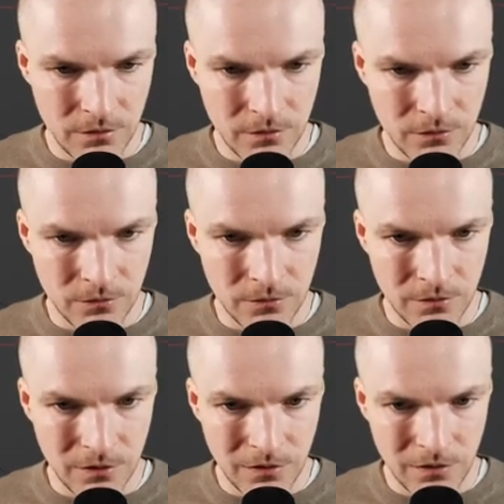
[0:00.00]
Alt
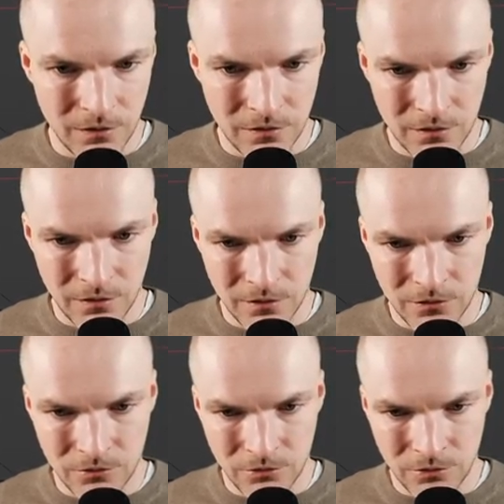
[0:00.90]
E,
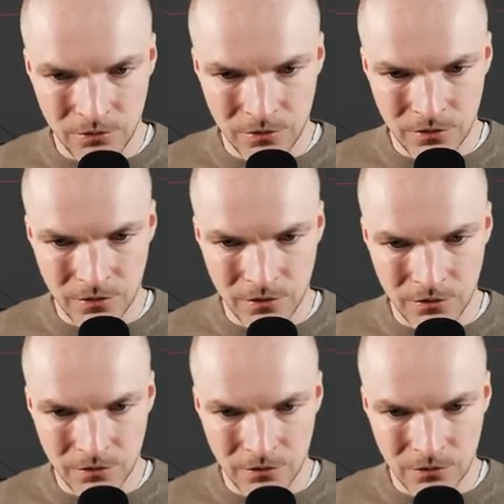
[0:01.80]
extrude
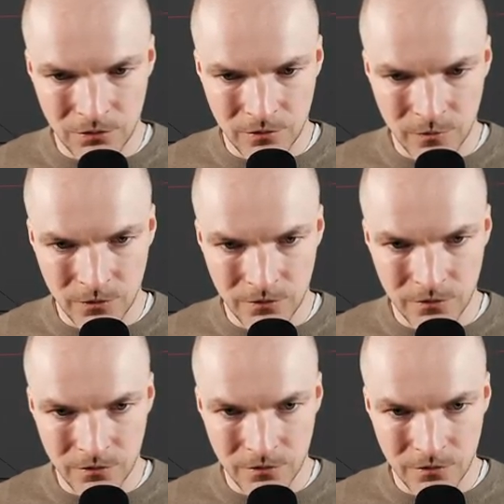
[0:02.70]
along normals,